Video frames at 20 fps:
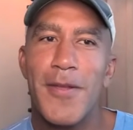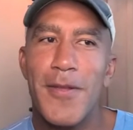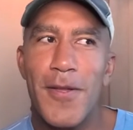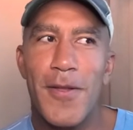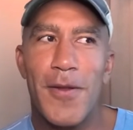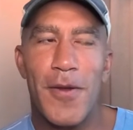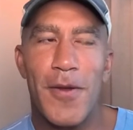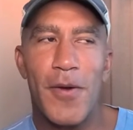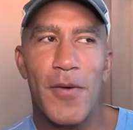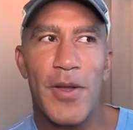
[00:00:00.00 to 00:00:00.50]

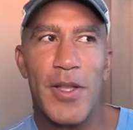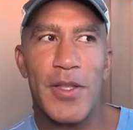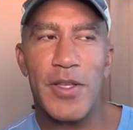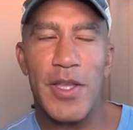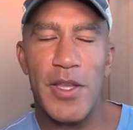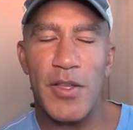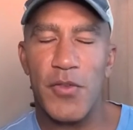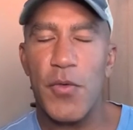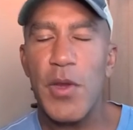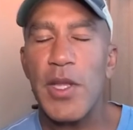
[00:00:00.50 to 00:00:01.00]
you know,
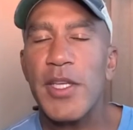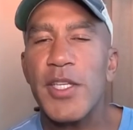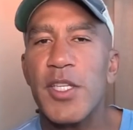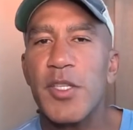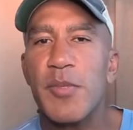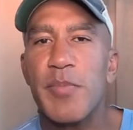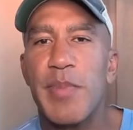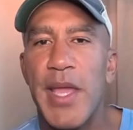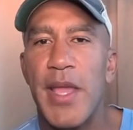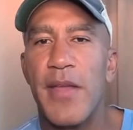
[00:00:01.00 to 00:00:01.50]
it's, it's really
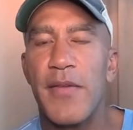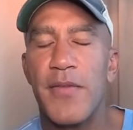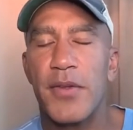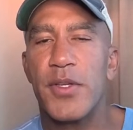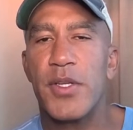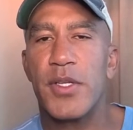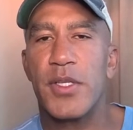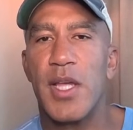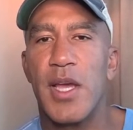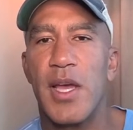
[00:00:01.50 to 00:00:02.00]
just
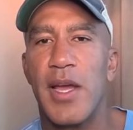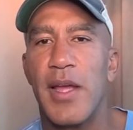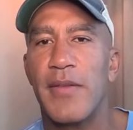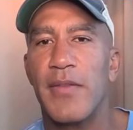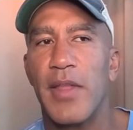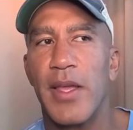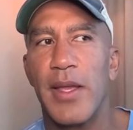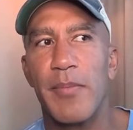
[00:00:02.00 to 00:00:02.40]
behavior design.